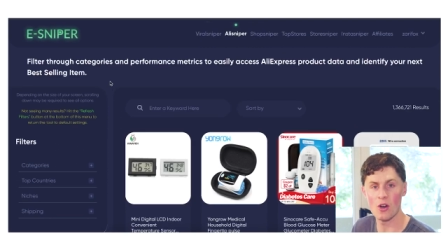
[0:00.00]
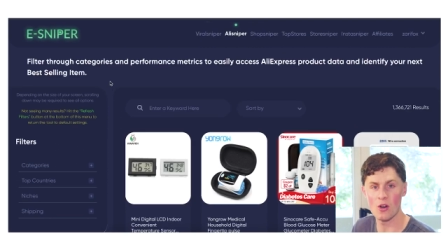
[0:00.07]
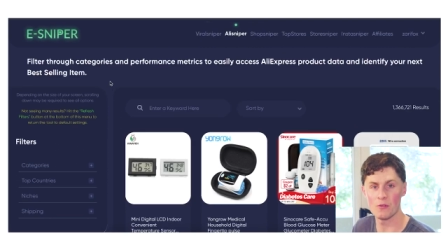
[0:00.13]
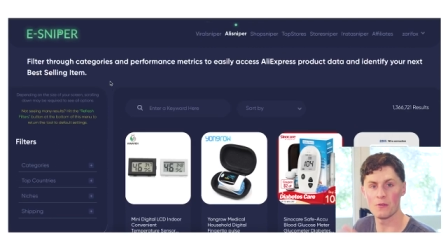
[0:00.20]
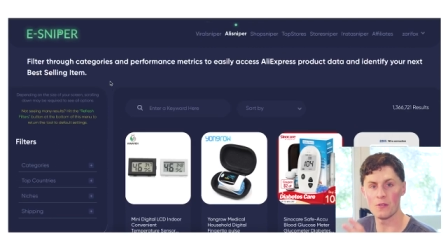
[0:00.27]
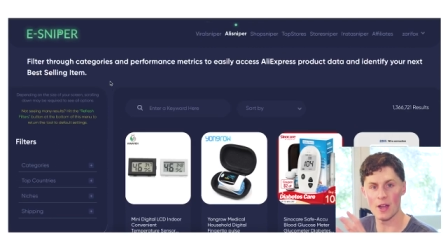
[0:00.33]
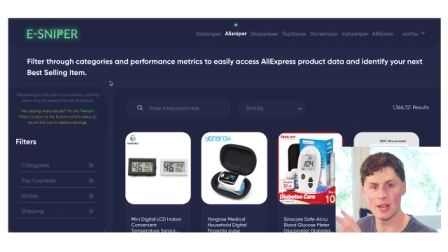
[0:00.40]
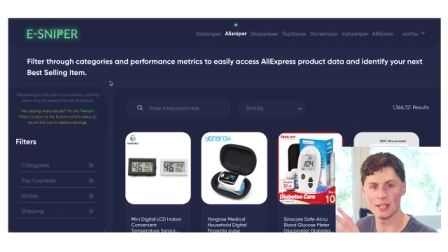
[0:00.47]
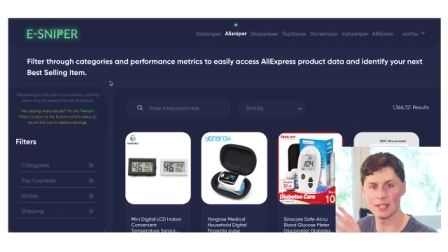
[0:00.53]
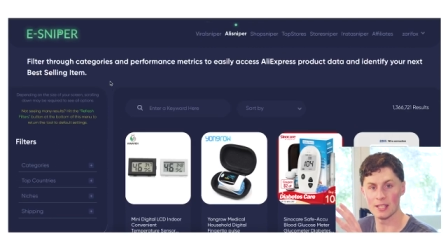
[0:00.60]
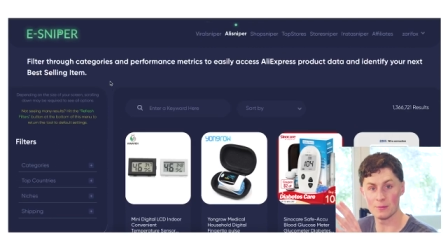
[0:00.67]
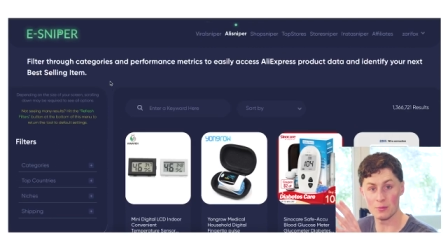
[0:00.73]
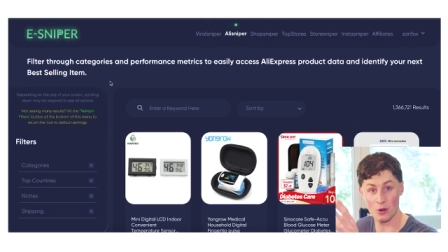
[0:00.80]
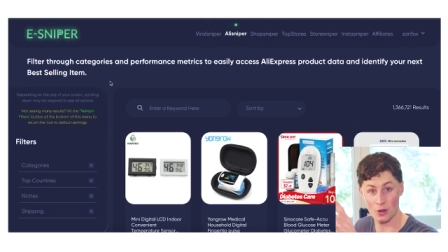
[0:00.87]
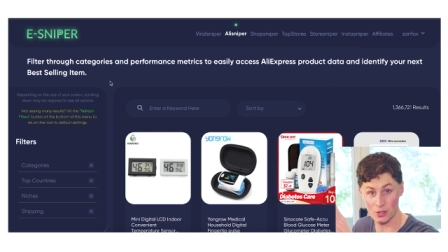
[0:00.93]
of
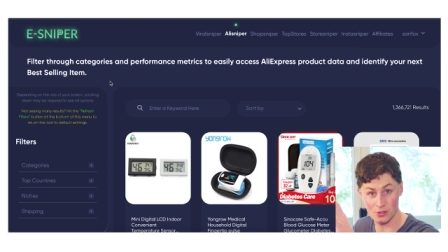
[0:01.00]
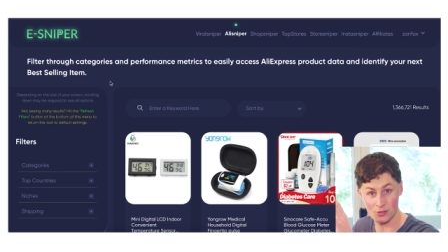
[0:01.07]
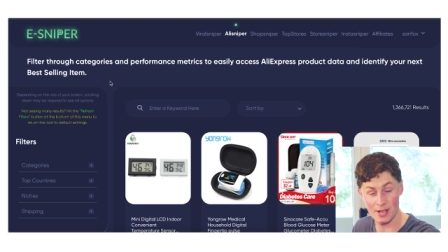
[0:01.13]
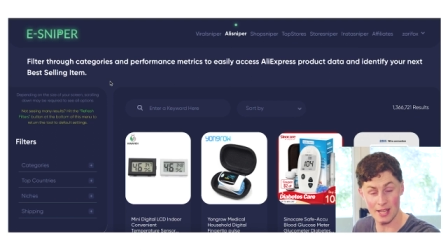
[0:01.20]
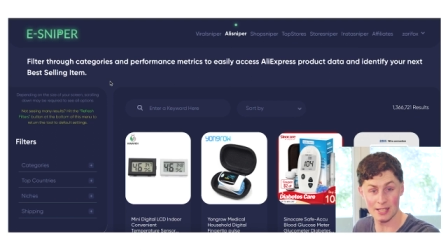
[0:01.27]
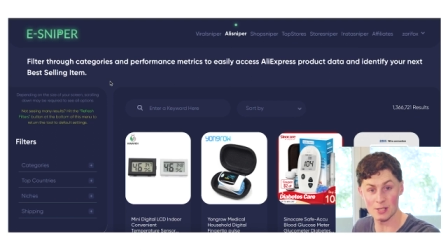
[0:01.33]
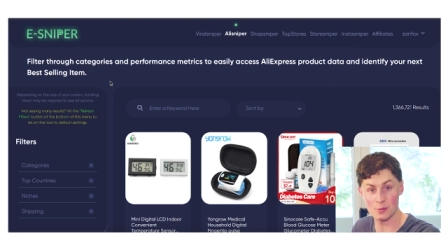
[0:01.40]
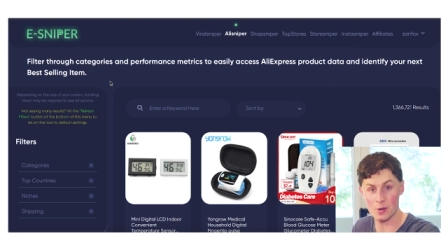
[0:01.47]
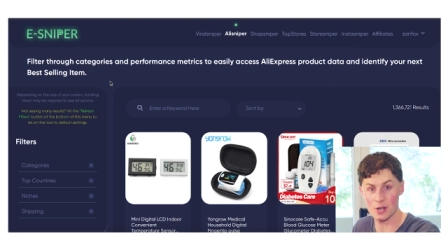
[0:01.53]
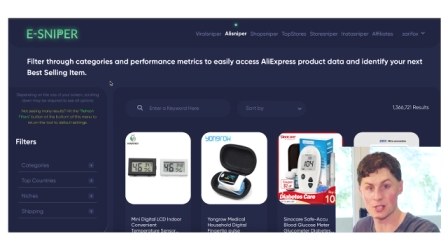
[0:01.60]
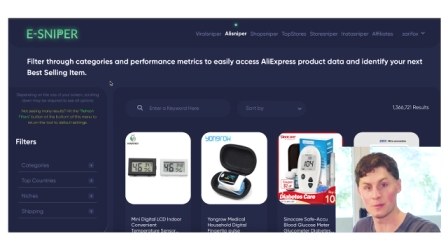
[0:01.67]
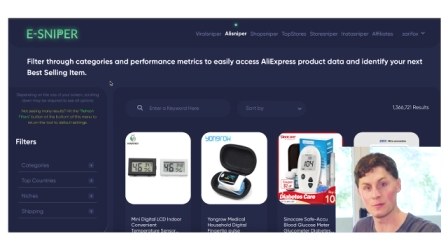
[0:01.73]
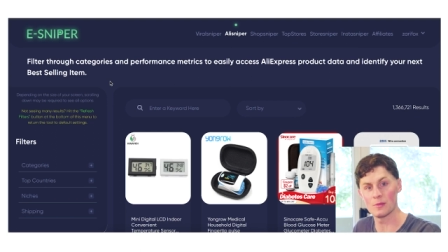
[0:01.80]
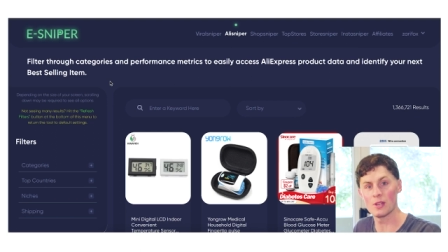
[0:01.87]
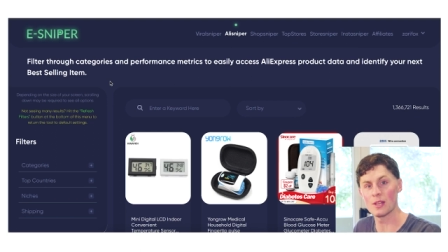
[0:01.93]
finding products on
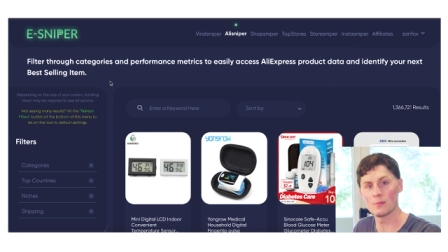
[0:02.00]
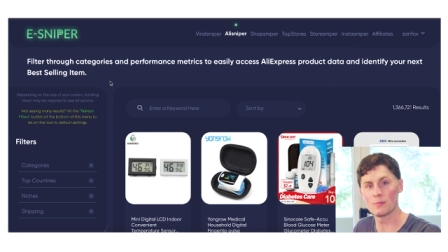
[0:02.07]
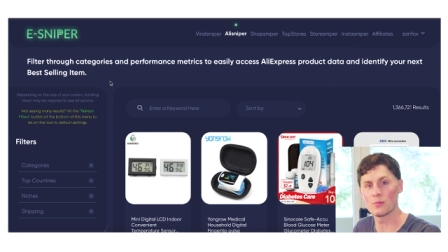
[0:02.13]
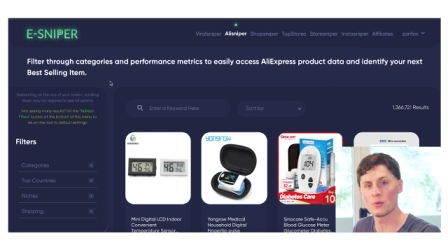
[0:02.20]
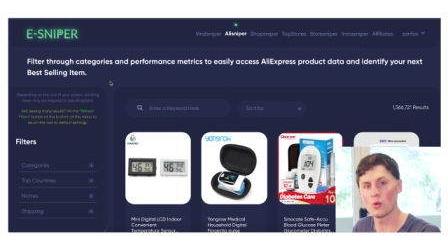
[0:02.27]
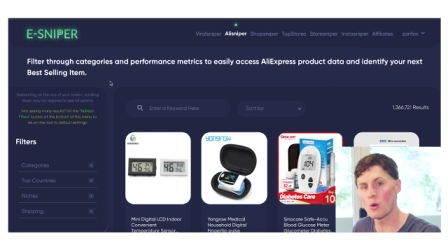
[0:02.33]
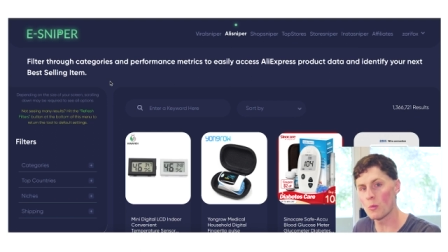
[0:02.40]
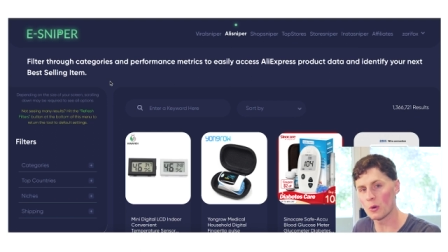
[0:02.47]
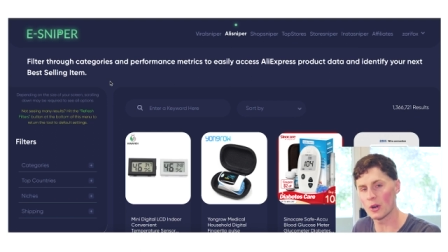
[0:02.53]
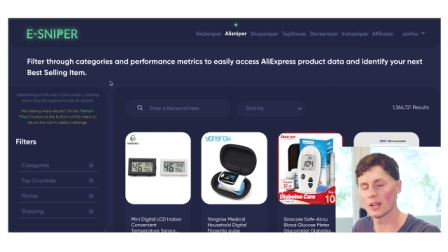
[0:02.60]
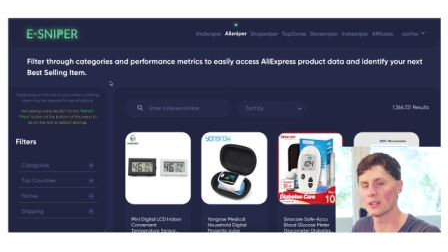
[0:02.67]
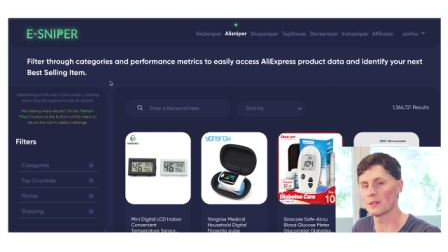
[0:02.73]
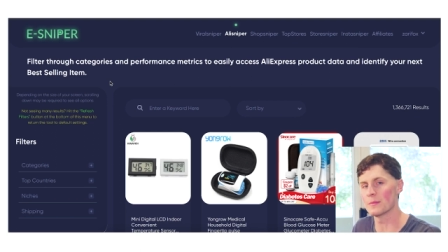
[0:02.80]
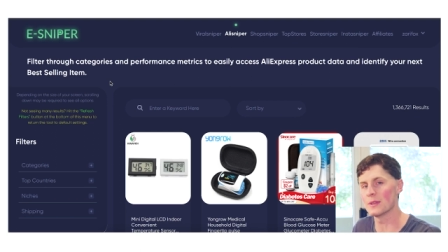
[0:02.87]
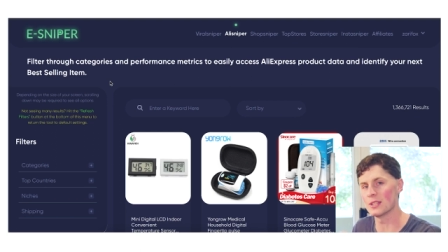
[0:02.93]
AliExpress and
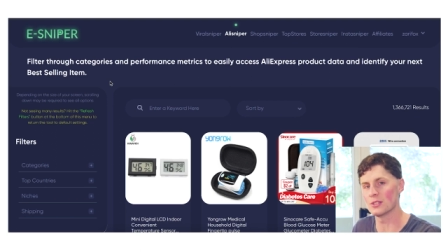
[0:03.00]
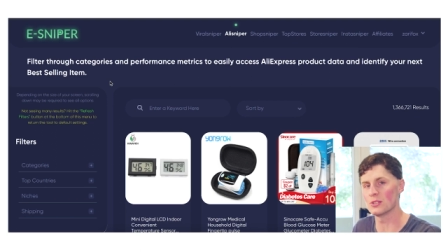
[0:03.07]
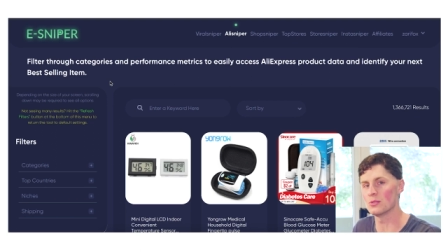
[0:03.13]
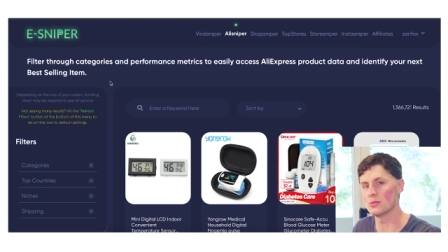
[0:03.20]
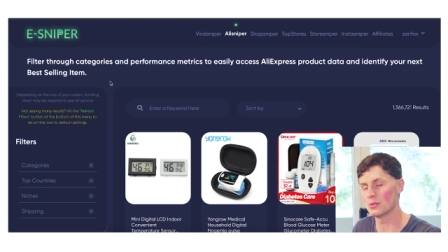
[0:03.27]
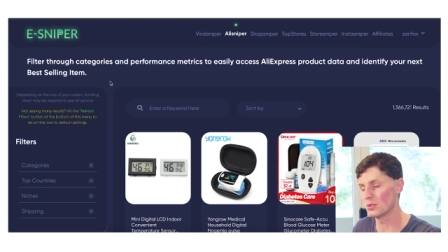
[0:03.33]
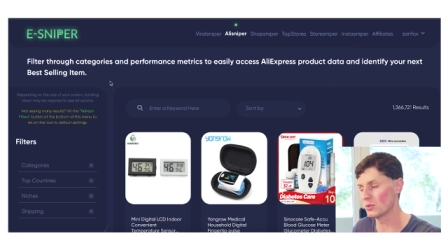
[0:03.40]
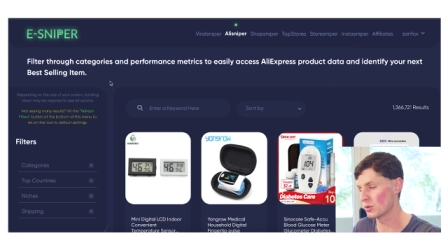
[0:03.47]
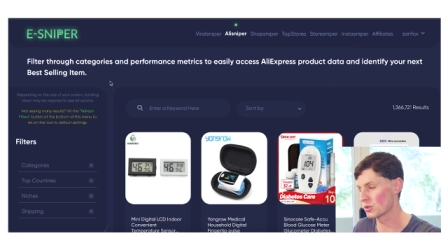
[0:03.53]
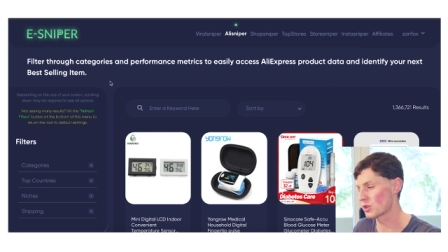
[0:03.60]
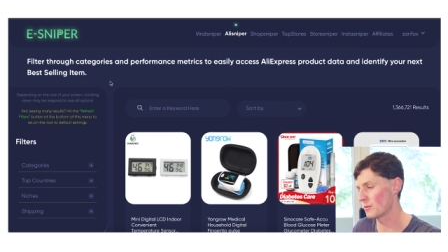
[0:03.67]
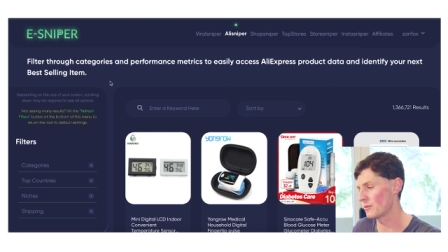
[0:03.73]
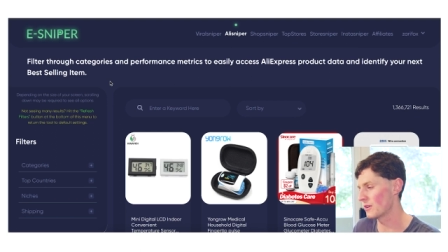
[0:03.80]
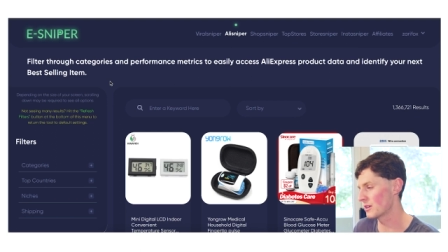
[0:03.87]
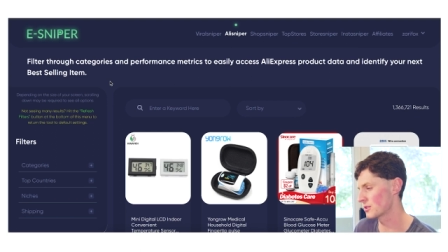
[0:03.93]
incorporating them into your
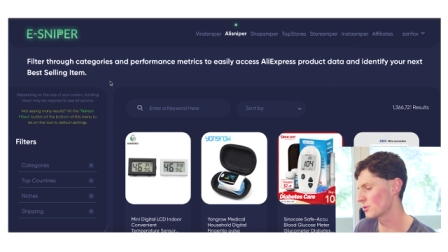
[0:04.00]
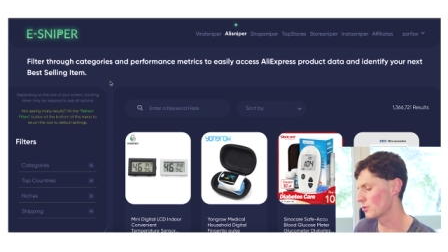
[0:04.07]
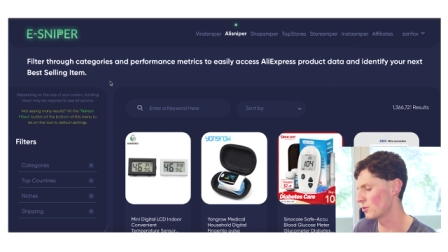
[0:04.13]
Shopify